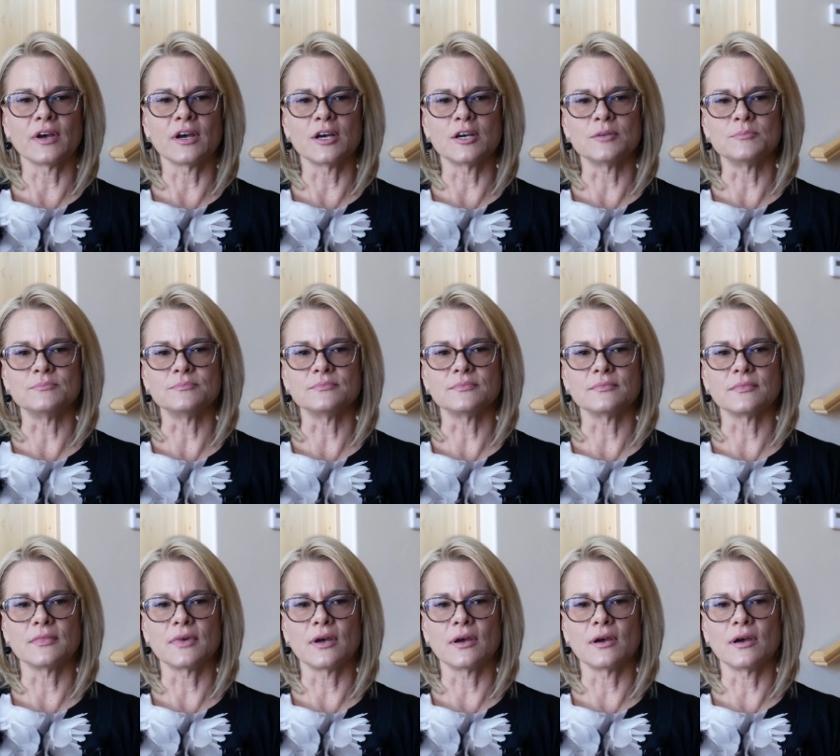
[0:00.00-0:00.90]
Um,
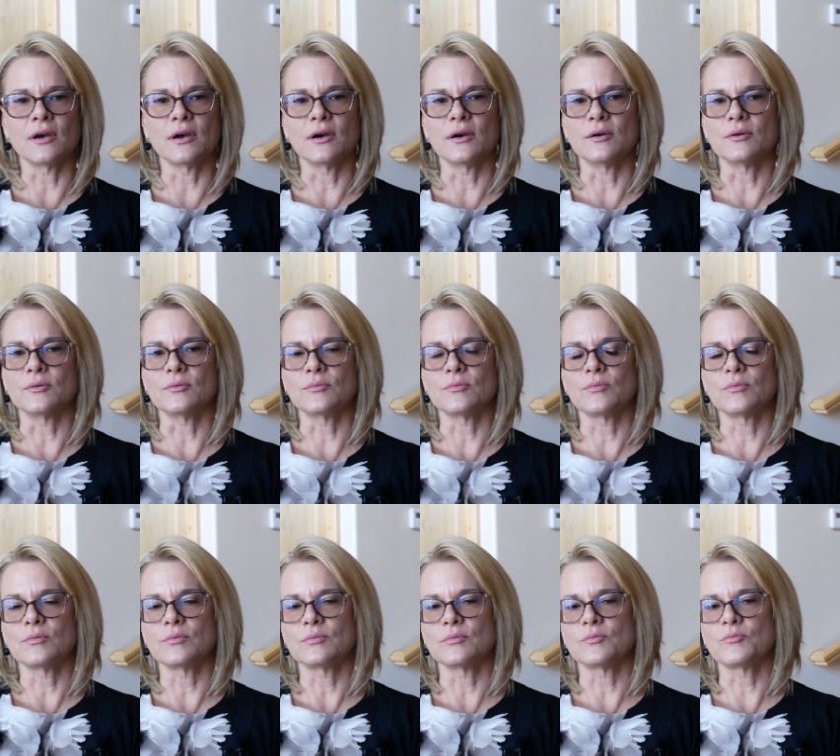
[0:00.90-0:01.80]
uh,
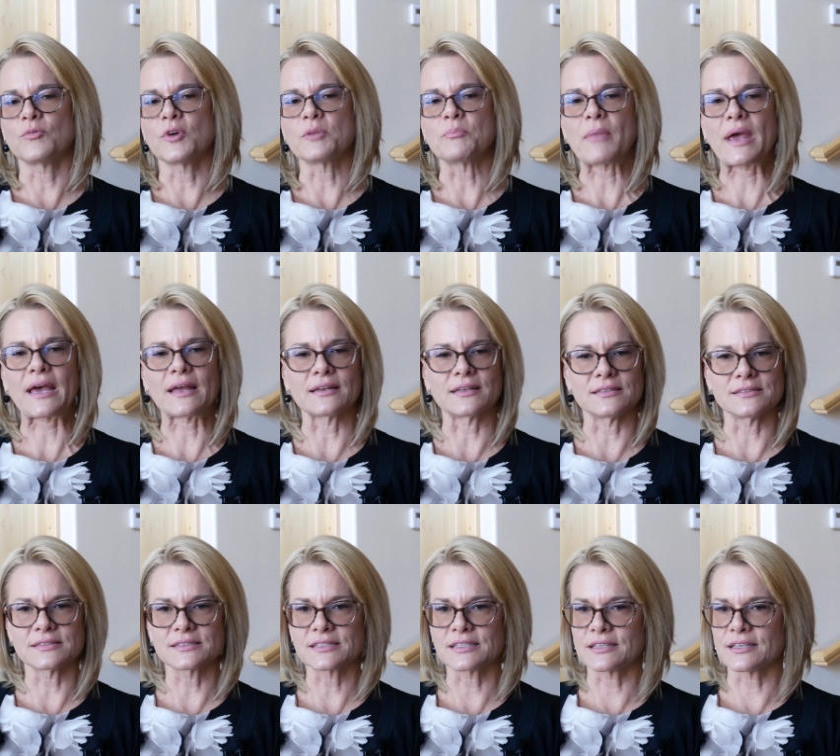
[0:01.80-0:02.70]
one man
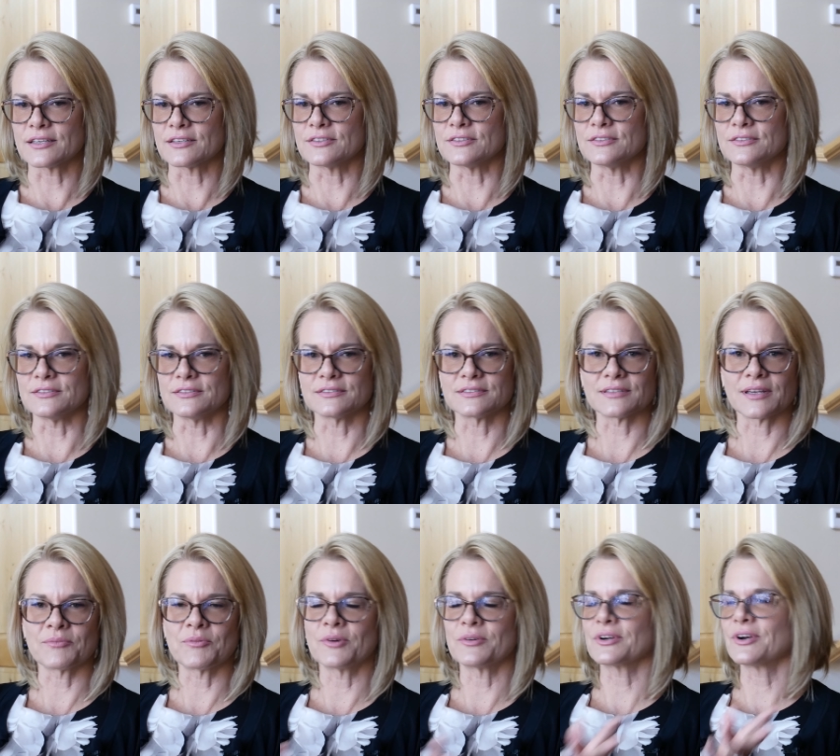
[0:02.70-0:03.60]
is killed.
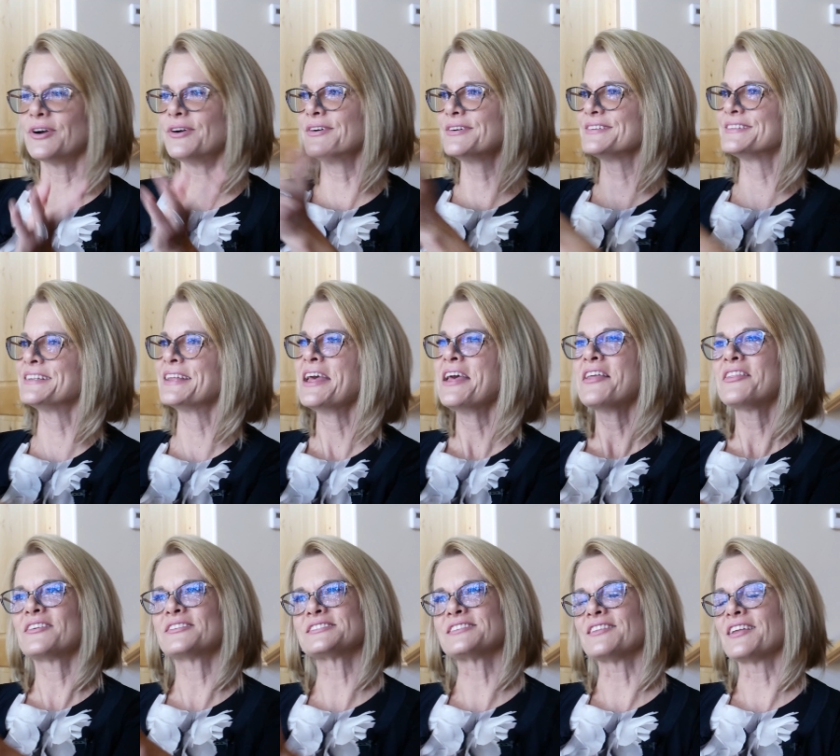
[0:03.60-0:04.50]
I won't. Go,
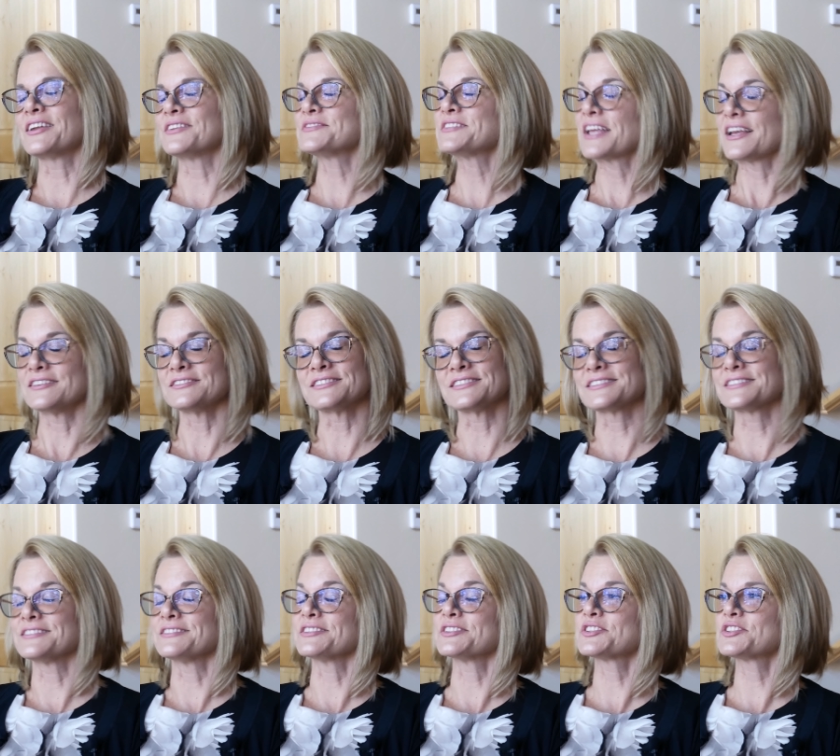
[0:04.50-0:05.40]
there's a lot of
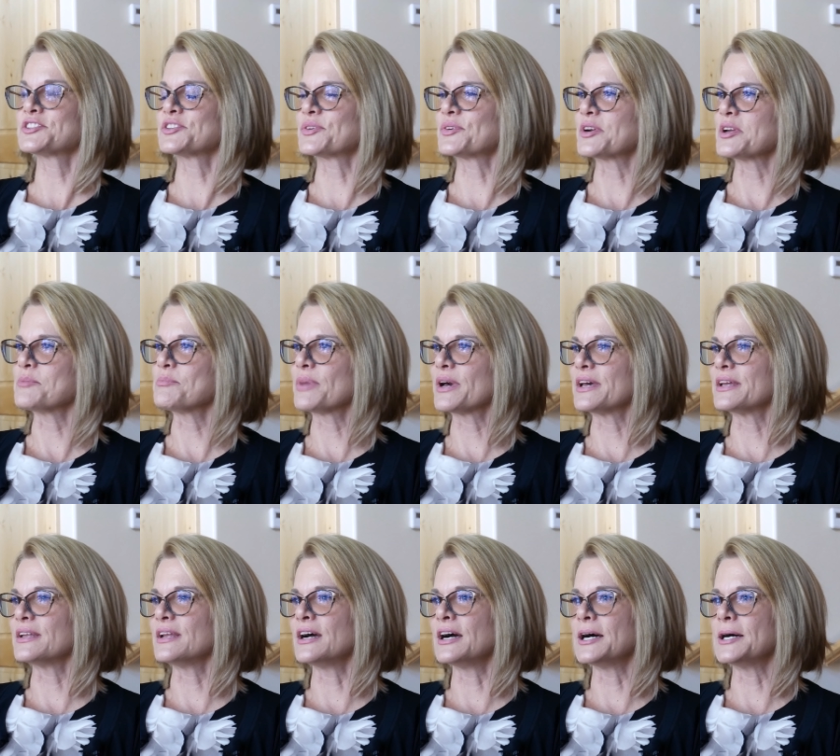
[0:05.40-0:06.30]
tangents in this story,
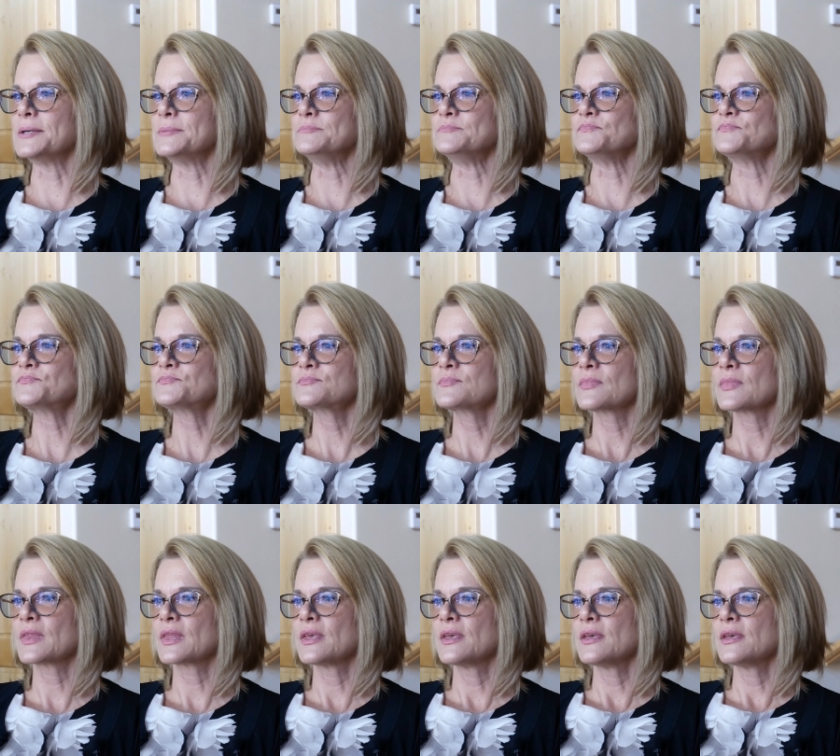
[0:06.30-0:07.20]
but um,
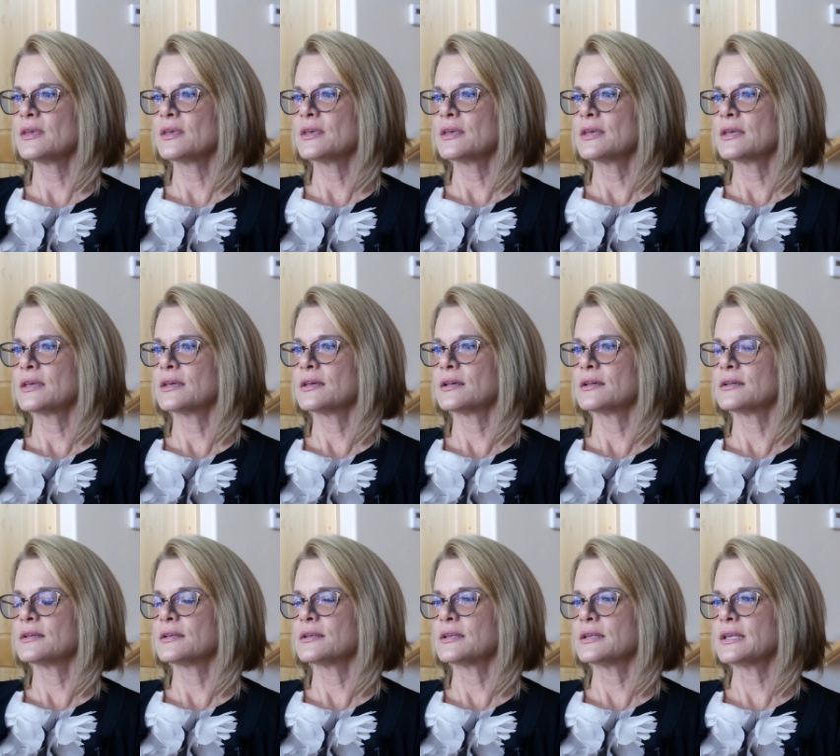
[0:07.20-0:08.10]

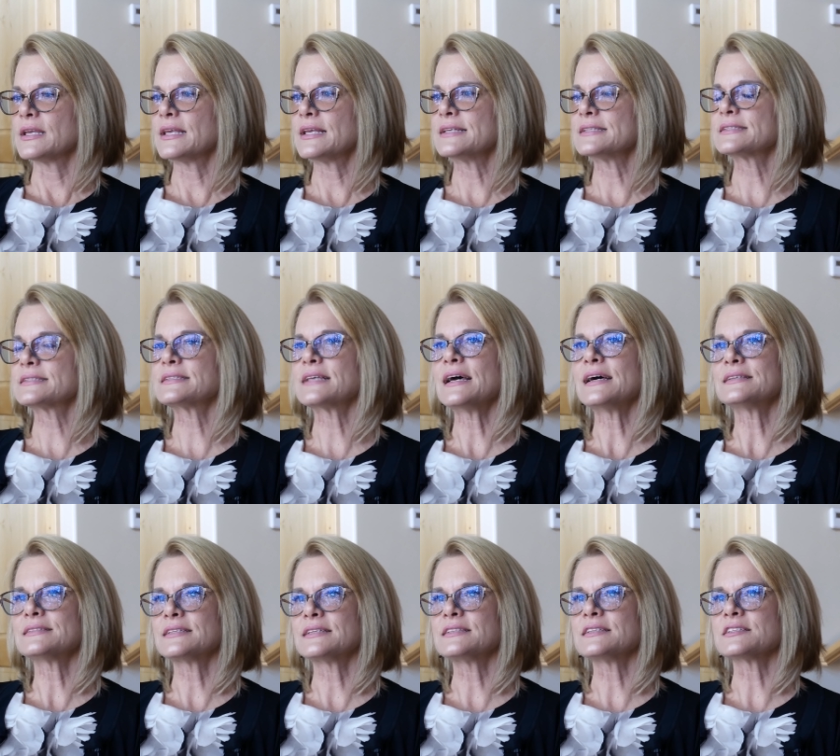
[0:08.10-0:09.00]
he
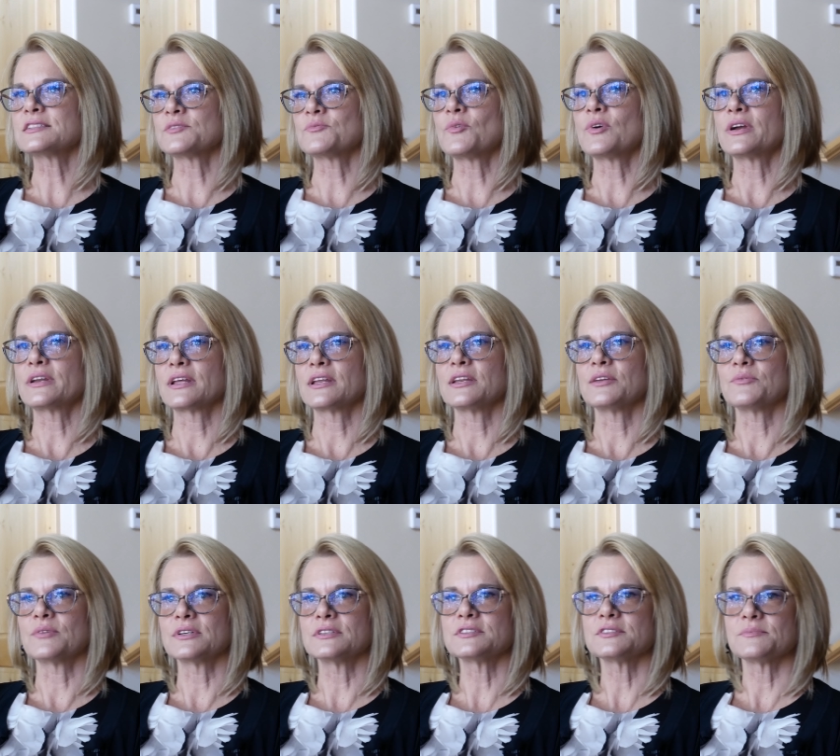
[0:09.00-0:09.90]
says he doesn't want
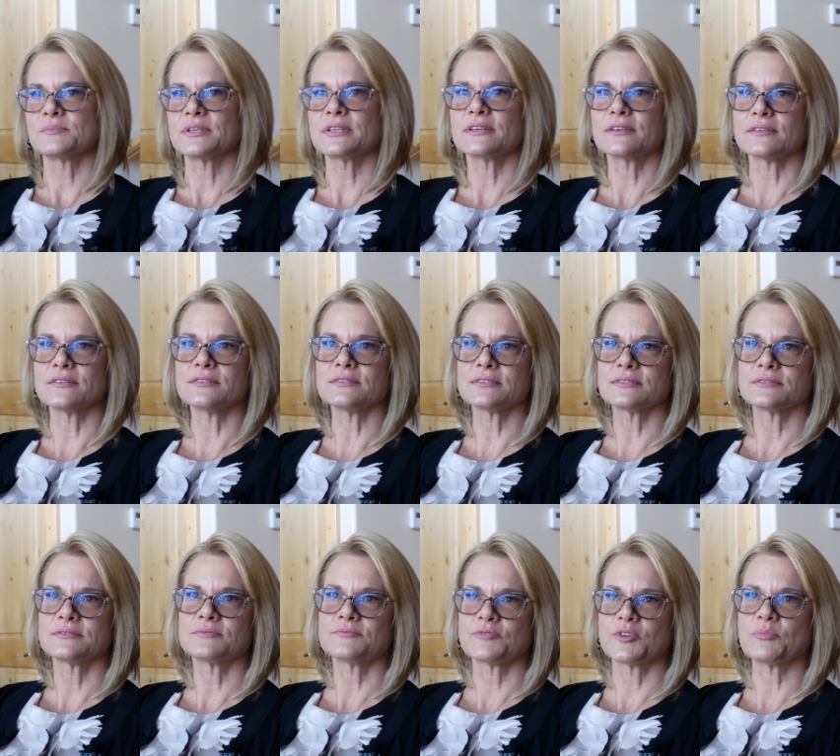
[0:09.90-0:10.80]
anyone to be killed
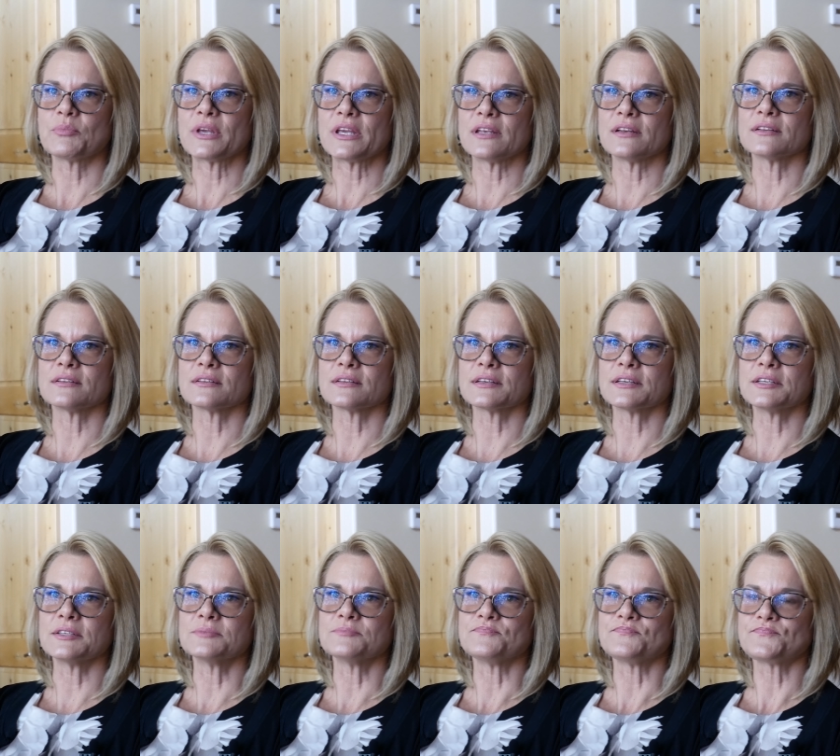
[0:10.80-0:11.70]

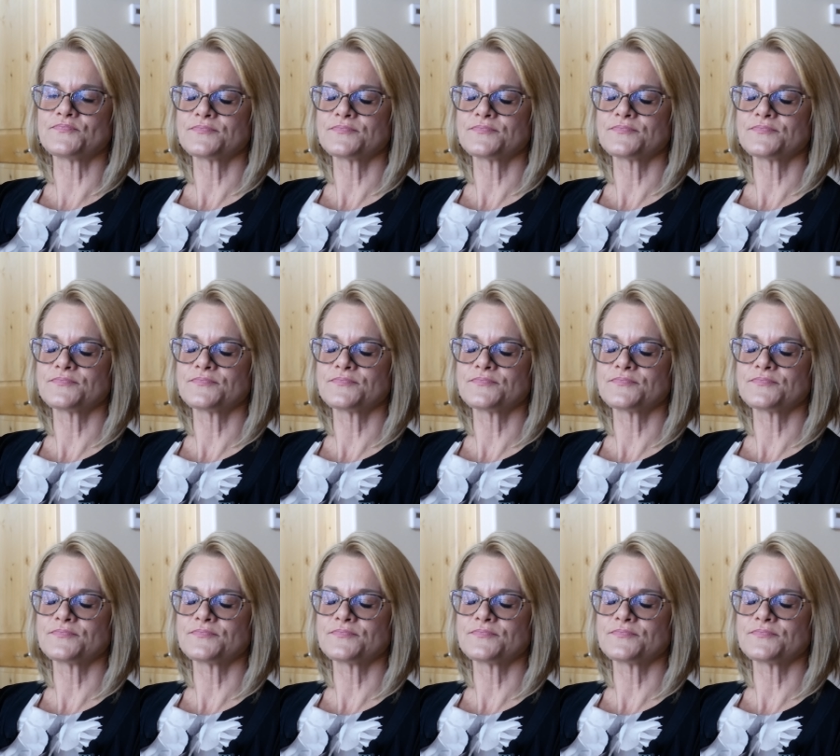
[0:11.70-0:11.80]
repeatedly.